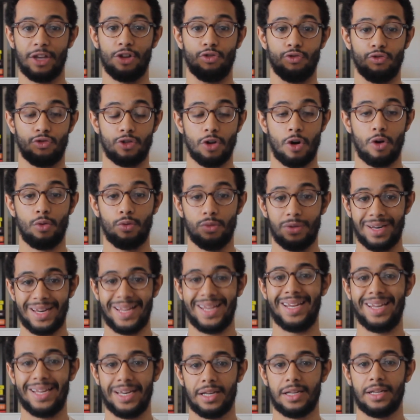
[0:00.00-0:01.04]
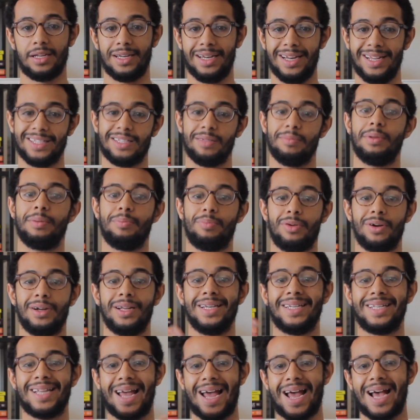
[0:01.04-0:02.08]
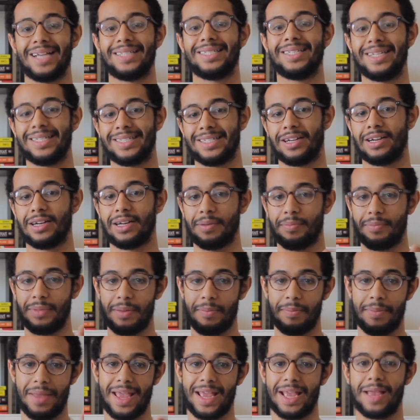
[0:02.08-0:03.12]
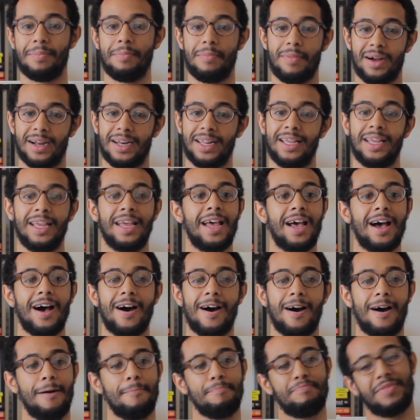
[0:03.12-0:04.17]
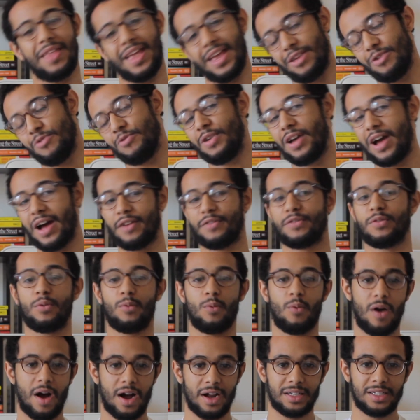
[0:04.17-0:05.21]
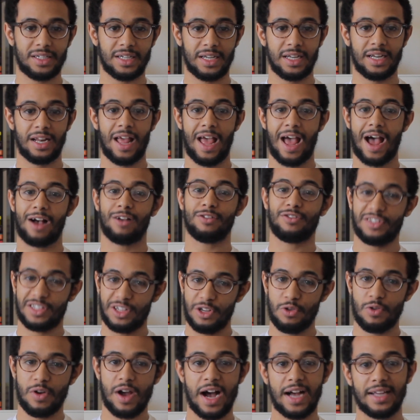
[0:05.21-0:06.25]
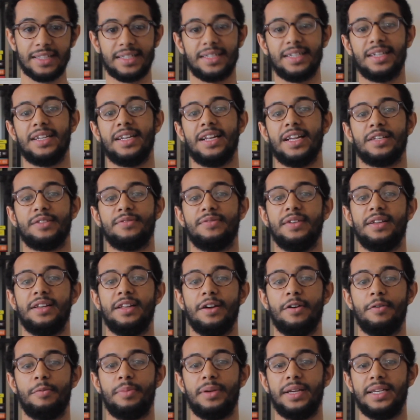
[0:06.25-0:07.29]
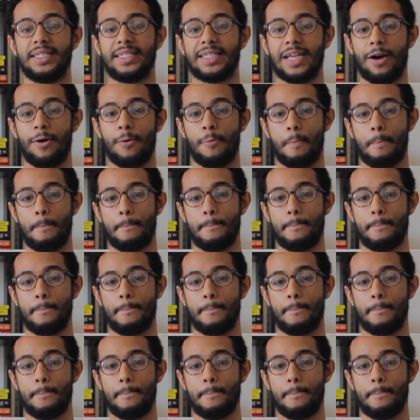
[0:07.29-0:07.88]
you don't need needs to be put into assets that are going to be making money. Thank you guys for watching. I'll see you guys in the next video. Peace out.